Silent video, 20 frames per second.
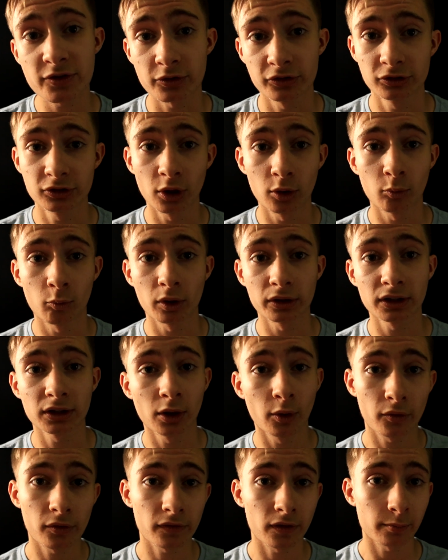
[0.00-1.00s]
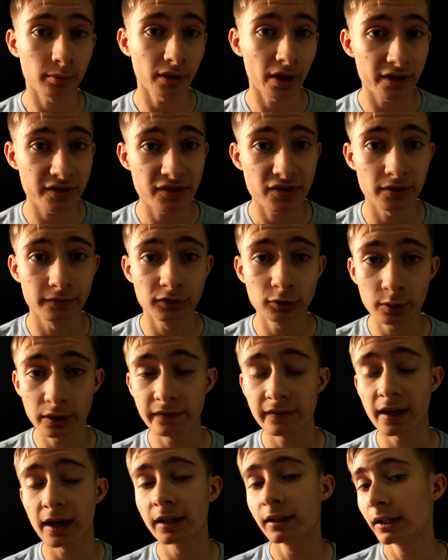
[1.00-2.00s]
or you don't want to go through the process of doing
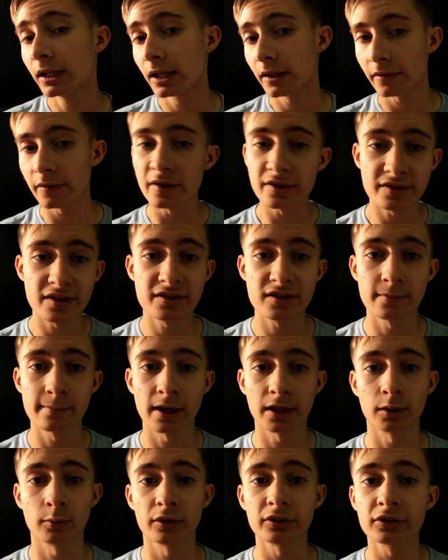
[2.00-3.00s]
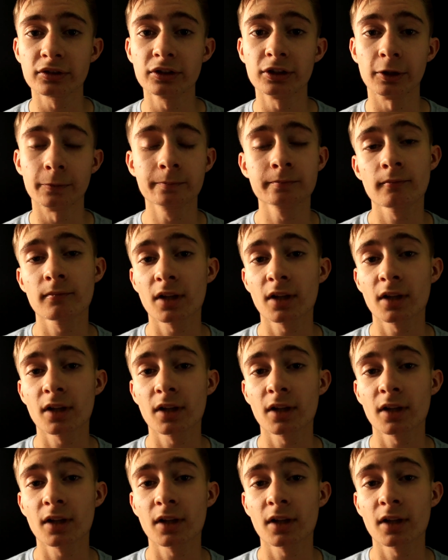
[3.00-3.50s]
that, this is the better one to do.